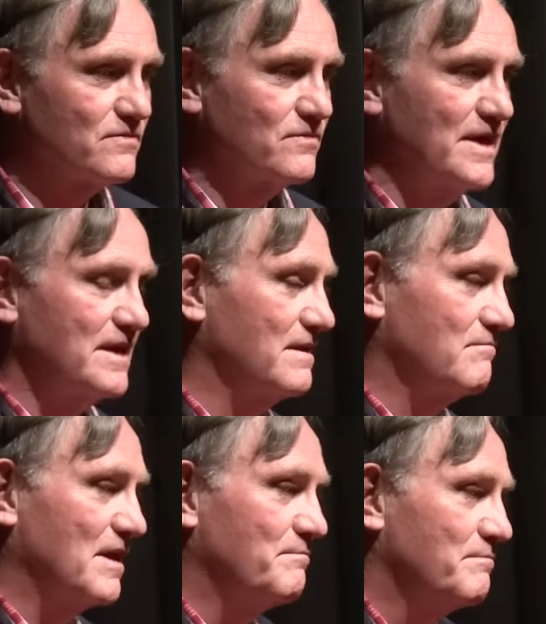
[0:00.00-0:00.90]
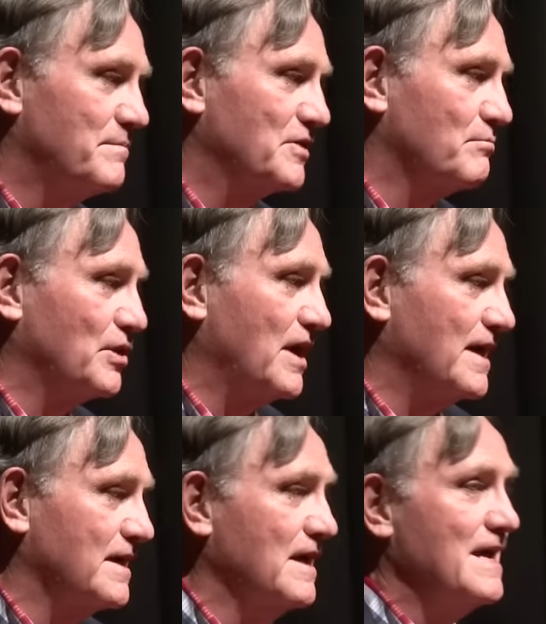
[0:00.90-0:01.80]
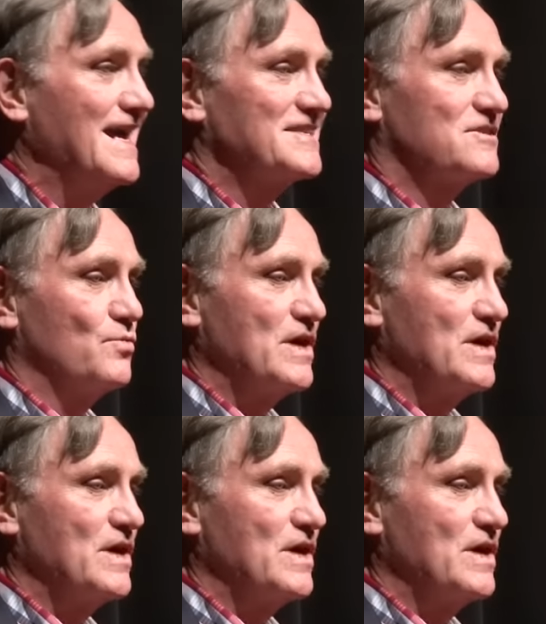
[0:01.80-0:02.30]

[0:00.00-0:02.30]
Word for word: ran about a block as the